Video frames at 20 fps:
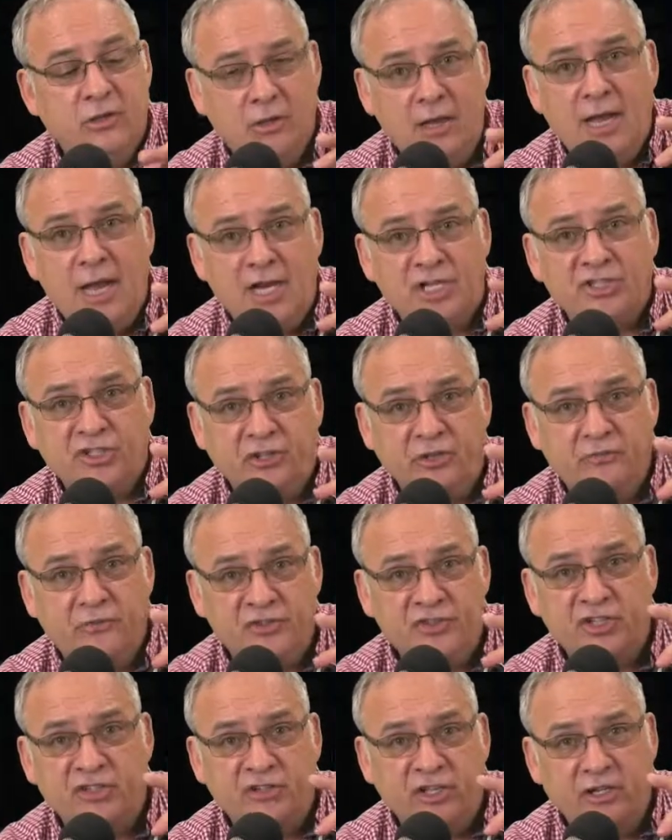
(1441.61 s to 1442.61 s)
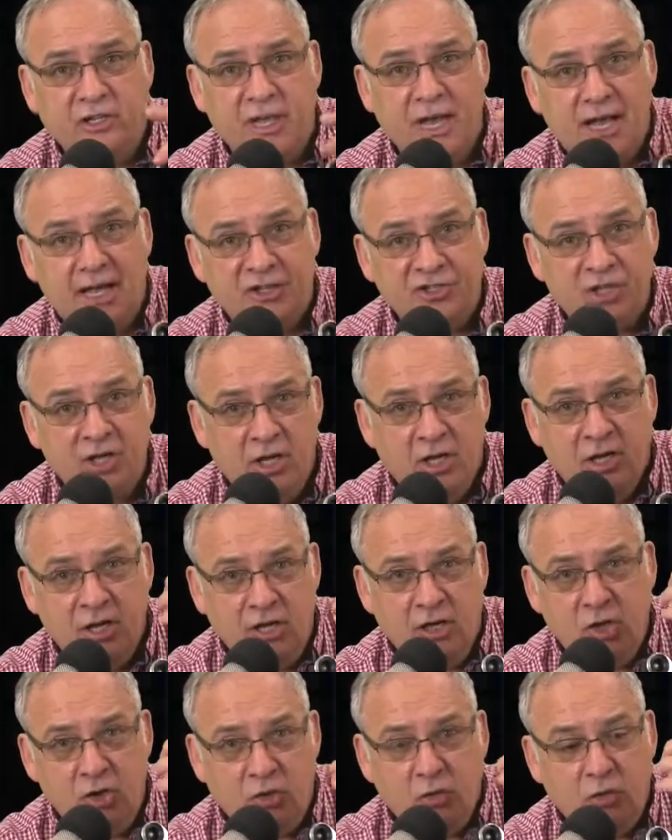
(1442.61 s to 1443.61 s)
actually physically locks
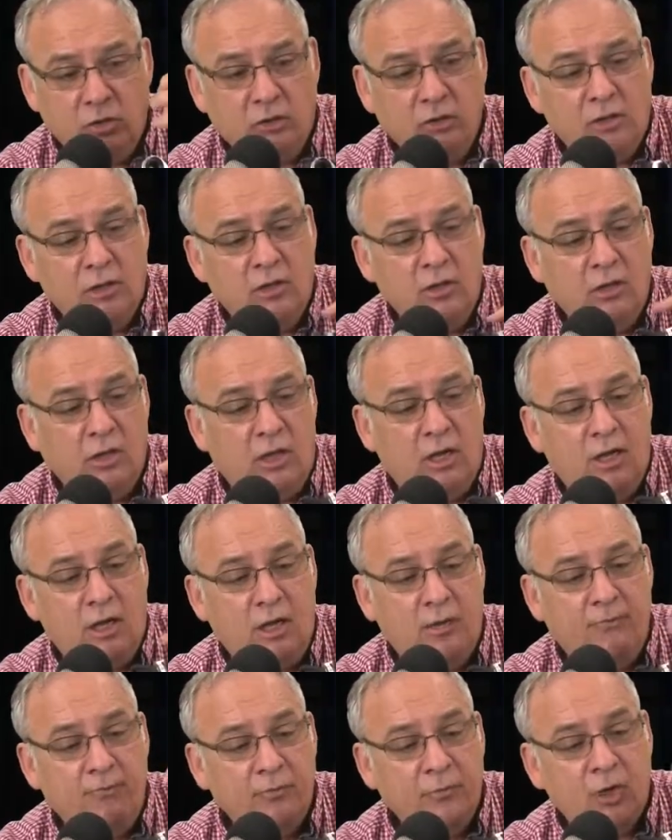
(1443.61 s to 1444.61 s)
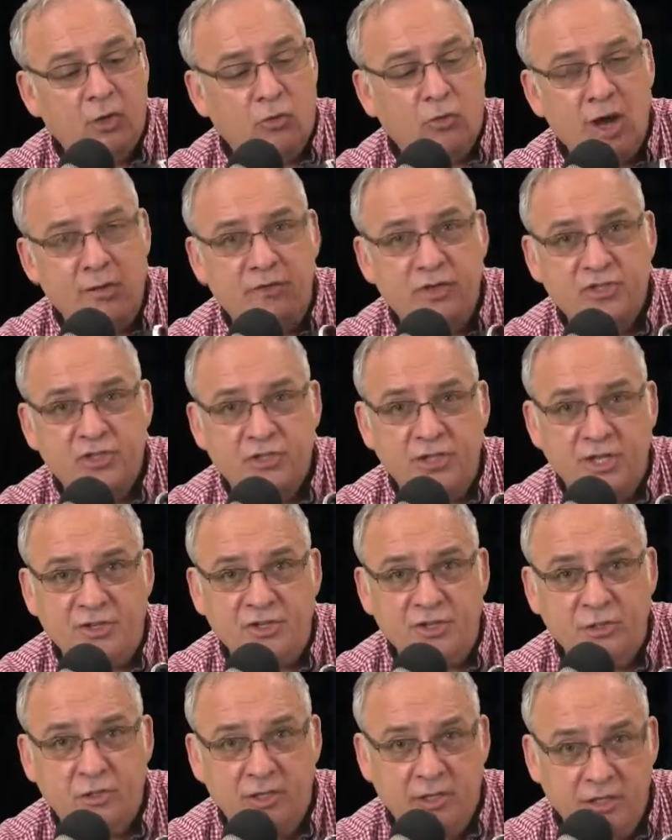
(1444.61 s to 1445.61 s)
into a little crevice
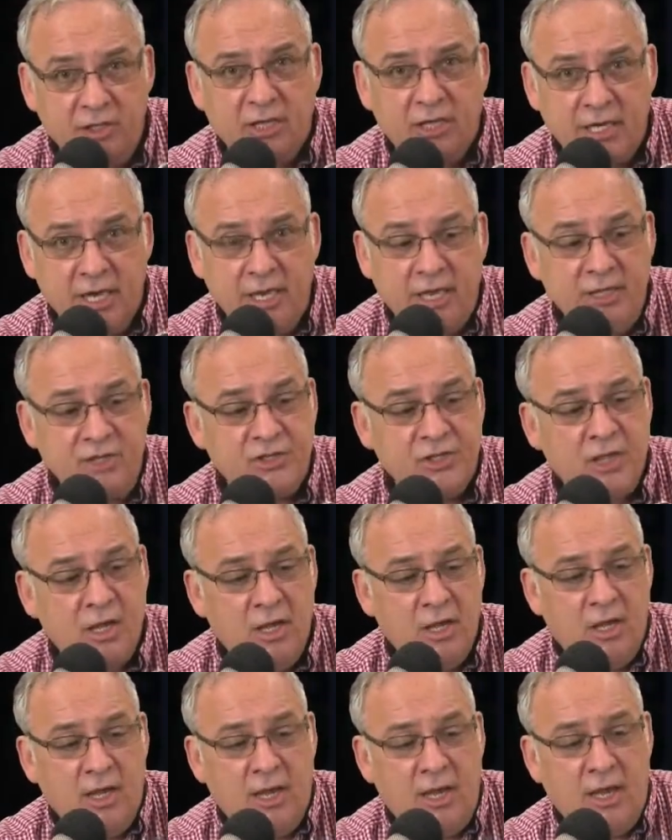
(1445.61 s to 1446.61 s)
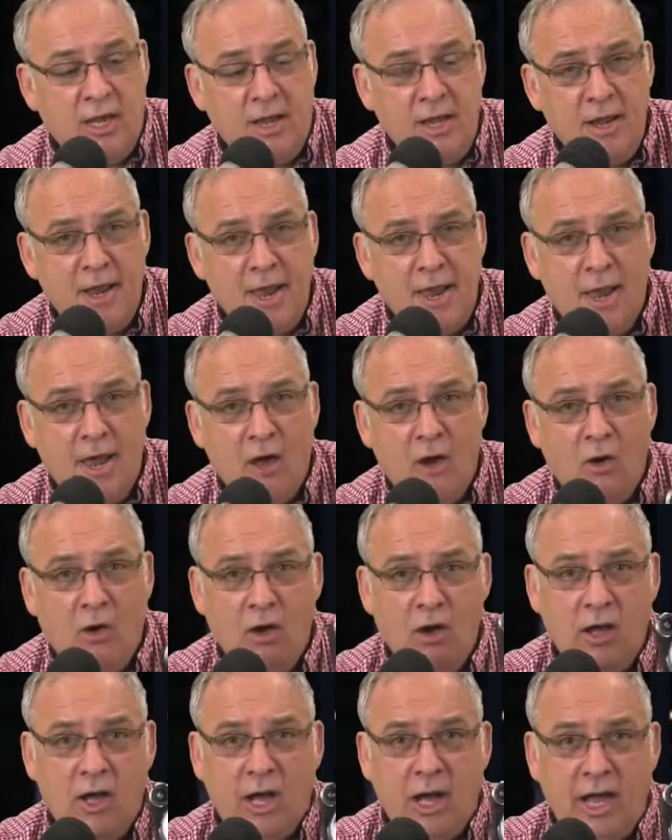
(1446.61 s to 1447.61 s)
that's in the case. And now
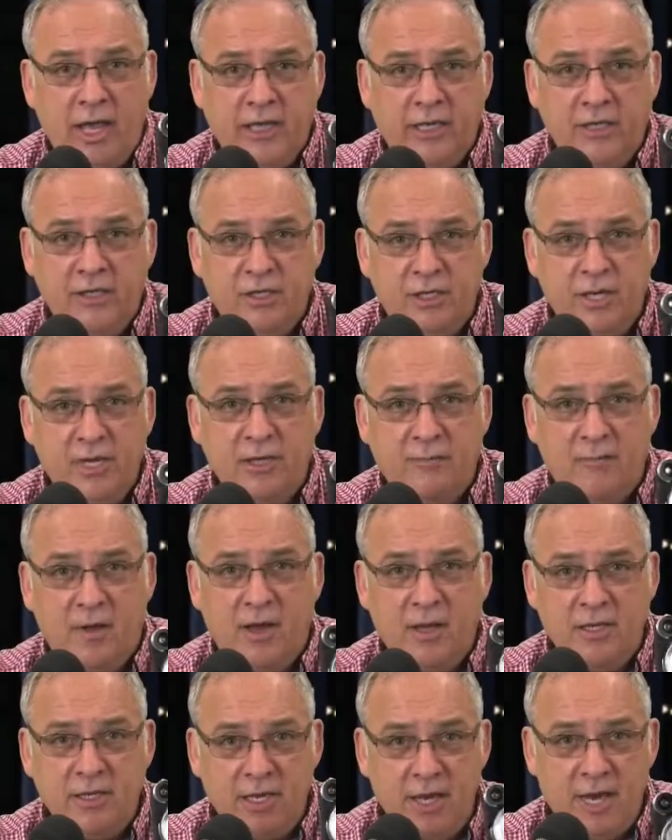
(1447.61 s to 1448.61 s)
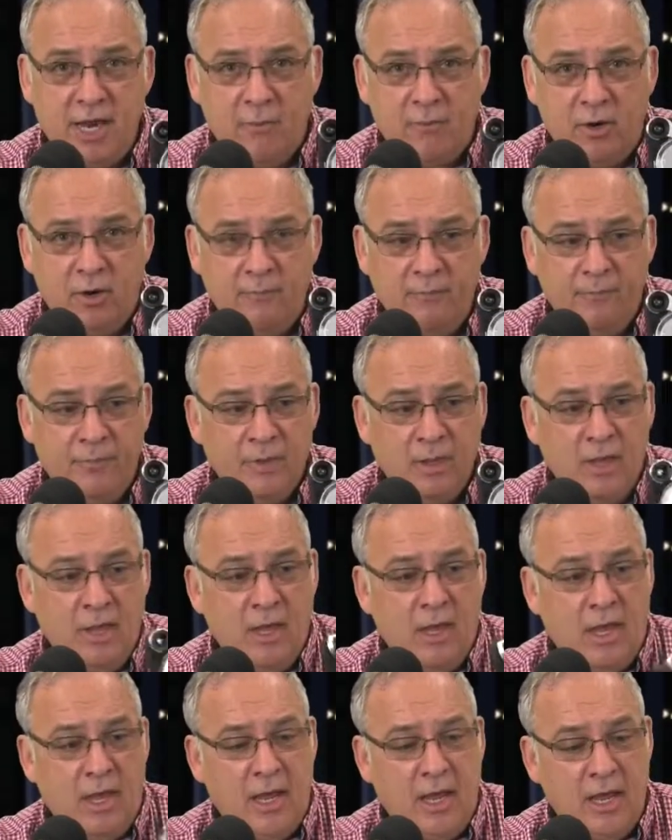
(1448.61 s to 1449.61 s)
I can take my camera,
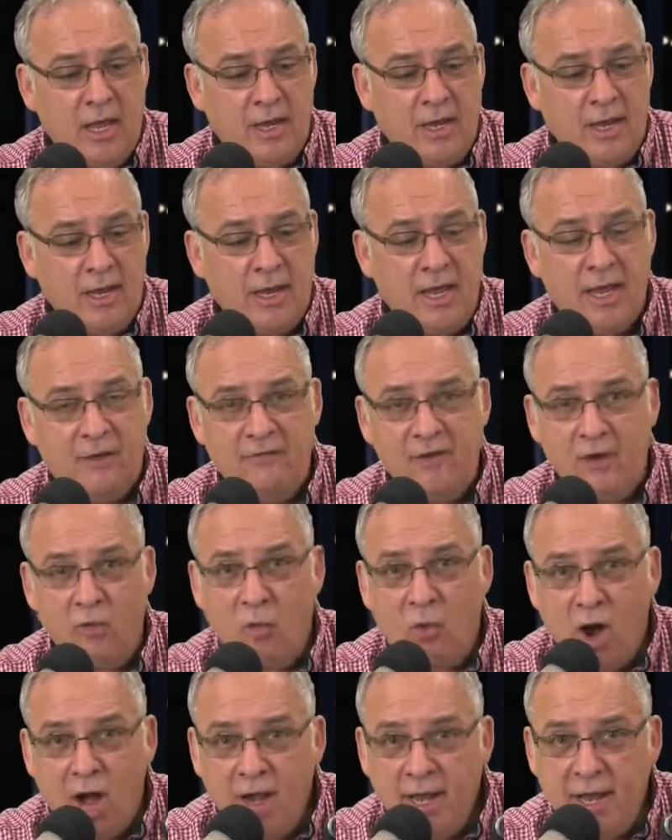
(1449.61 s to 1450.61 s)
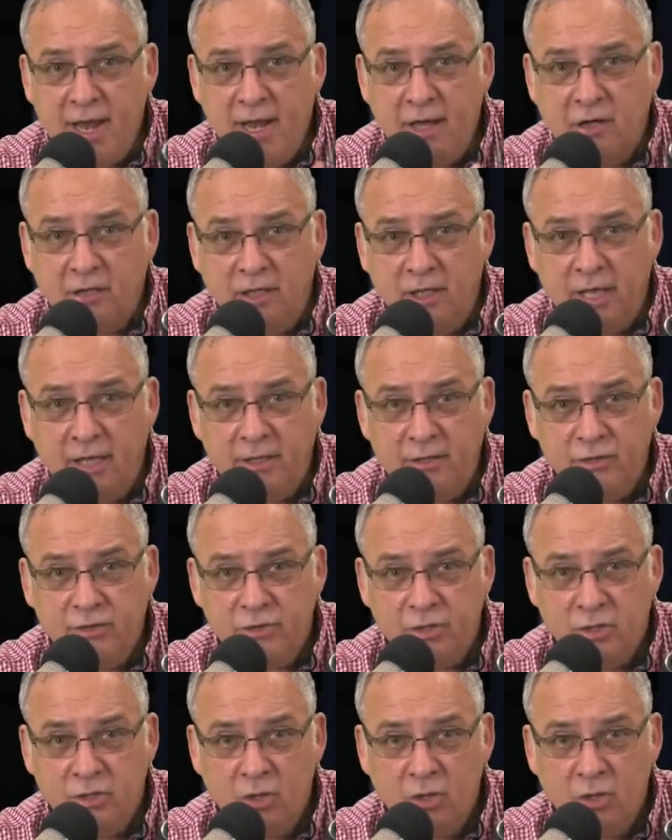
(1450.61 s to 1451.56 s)
and I have a wide angle lens